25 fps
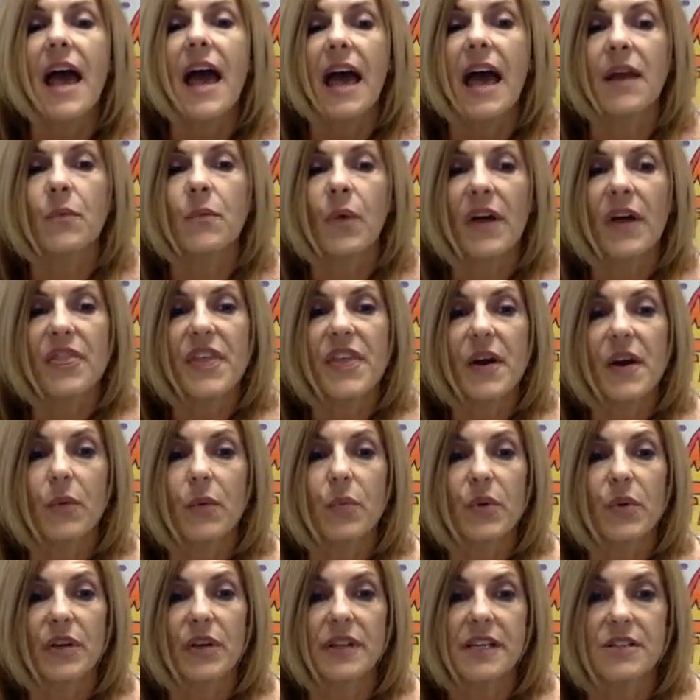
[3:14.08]
And what they're
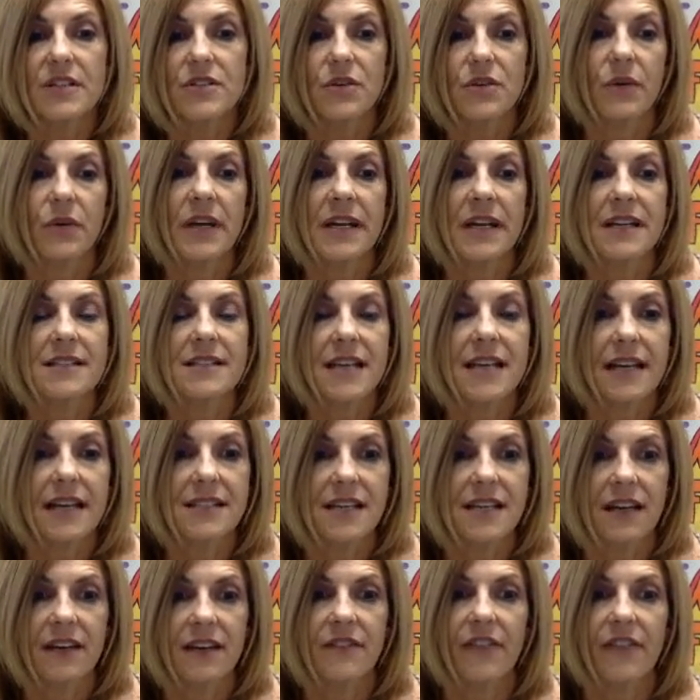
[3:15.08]
really doing is
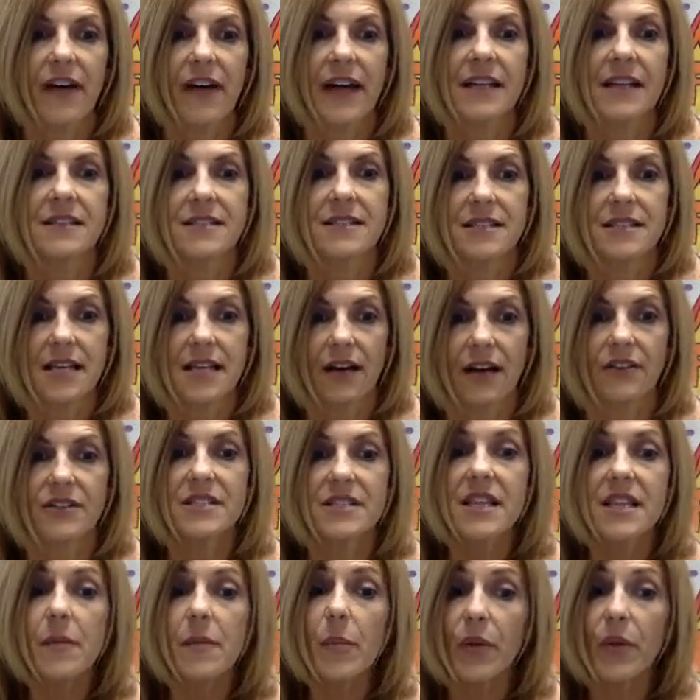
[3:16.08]
identifying
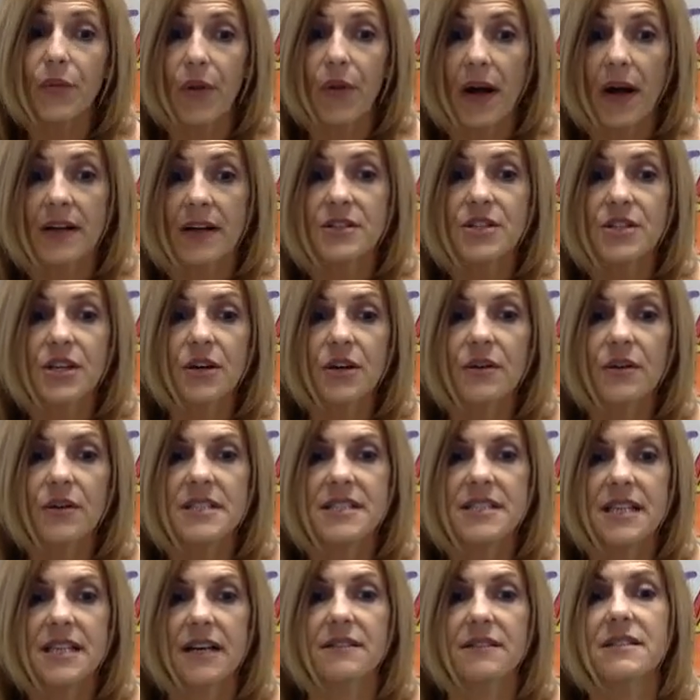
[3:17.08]
cells that belong to you
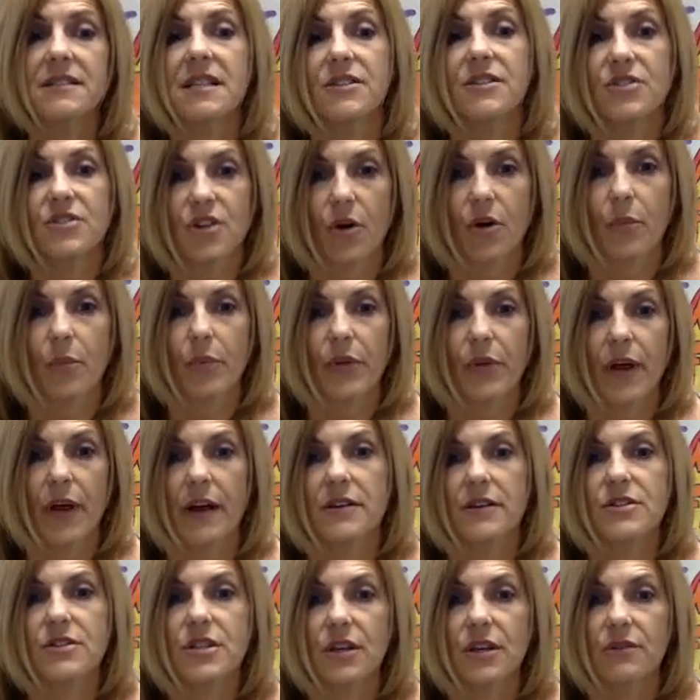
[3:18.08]
and cells that don't
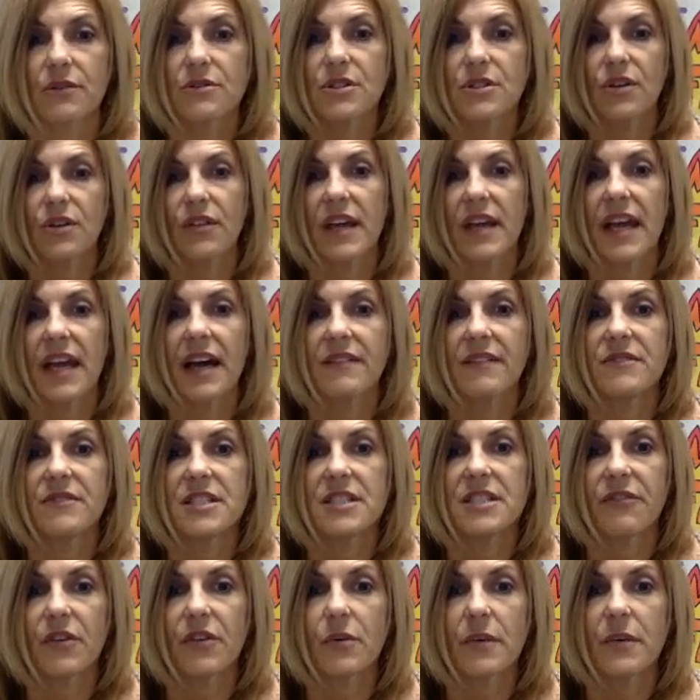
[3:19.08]
belong to you. So they have
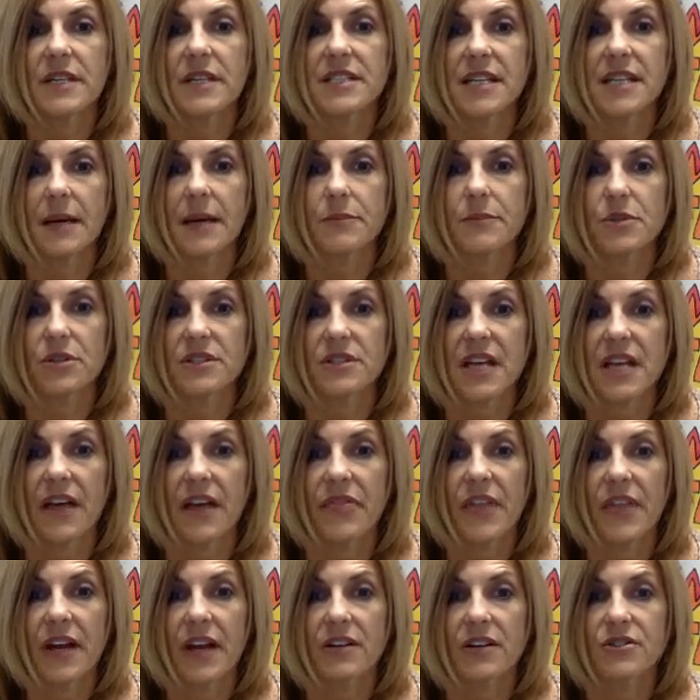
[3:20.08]
different receptors
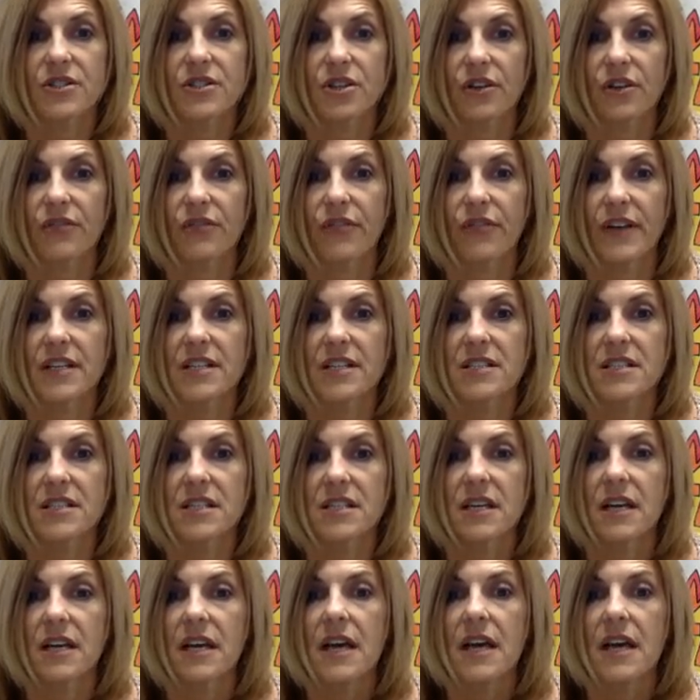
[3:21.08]
on their surface.